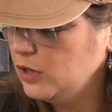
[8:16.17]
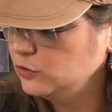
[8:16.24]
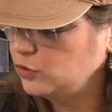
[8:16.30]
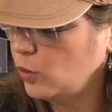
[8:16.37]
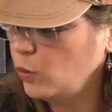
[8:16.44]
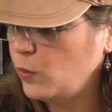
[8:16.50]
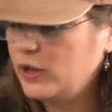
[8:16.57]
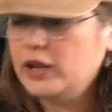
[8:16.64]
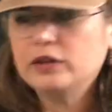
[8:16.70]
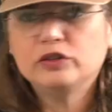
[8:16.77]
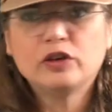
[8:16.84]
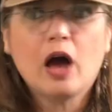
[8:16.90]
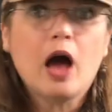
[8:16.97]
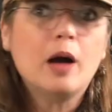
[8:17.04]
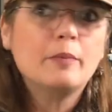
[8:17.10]
So when
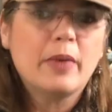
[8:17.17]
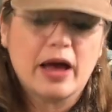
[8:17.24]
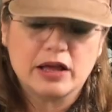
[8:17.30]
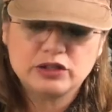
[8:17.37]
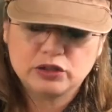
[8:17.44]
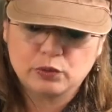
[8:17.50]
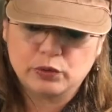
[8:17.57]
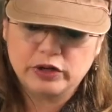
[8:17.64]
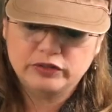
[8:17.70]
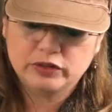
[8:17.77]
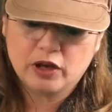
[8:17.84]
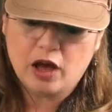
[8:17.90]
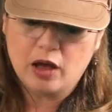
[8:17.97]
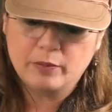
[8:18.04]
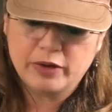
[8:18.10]
it's a combat,
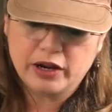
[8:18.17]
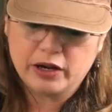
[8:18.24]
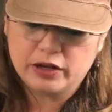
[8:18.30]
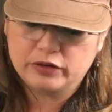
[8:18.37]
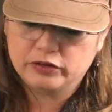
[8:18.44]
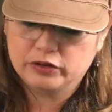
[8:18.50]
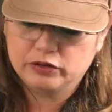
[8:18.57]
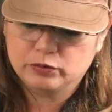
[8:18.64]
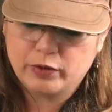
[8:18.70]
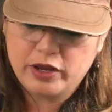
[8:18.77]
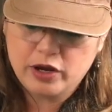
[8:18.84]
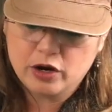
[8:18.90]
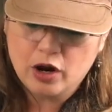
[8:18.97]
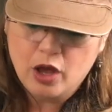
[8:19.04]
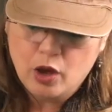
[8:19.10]
and it says
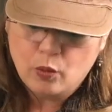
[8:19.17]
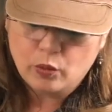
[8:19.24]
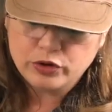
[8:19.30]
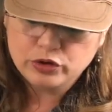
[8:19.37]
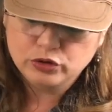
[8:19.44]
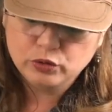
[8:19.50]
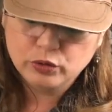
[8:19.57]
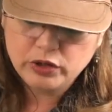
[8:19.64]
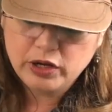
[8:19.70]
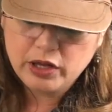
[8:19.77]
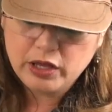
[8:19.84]
right here, when you're doing